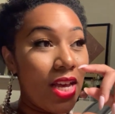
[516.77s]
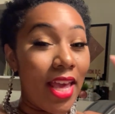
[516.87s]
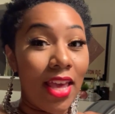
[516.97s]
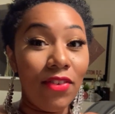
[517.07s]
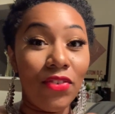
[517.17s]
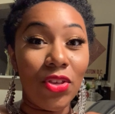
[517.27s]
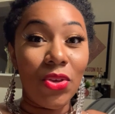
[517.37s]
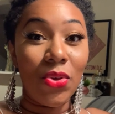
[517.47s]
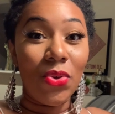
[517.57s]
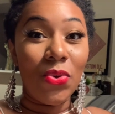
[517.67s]
If
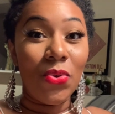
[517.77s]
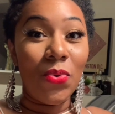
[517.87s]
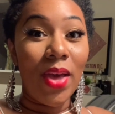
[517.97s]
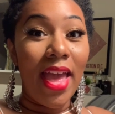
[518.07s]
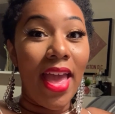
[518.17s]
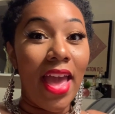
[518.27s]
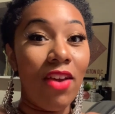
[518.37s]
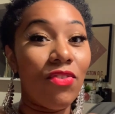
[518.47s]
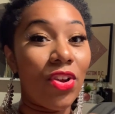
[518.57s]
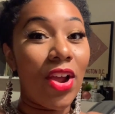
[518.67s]
you
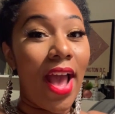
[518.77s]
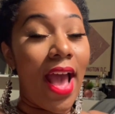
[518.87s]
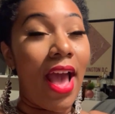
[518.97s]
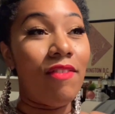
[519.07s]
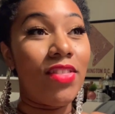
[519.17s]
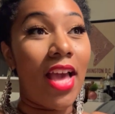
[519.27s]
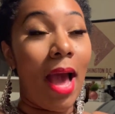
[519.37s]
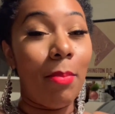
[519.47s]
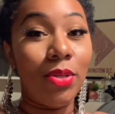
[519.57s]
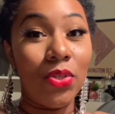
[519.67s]
ever have the
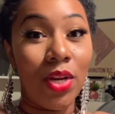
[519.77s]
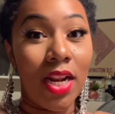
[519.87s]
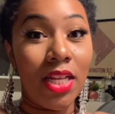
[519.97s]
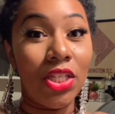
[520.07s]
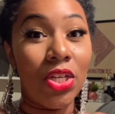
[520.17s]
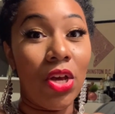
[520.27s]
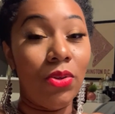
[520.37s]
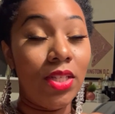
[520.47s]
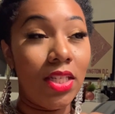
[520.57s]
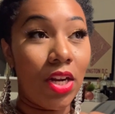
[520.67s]
opportunity to go
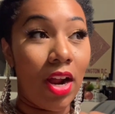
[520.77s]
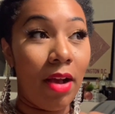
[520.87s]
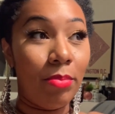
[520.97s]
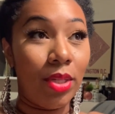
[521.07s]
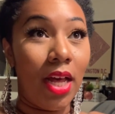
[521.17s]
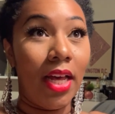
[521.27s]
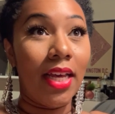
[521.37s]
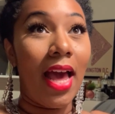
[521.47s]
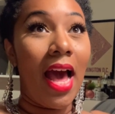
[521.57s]
to Diner en Blanc,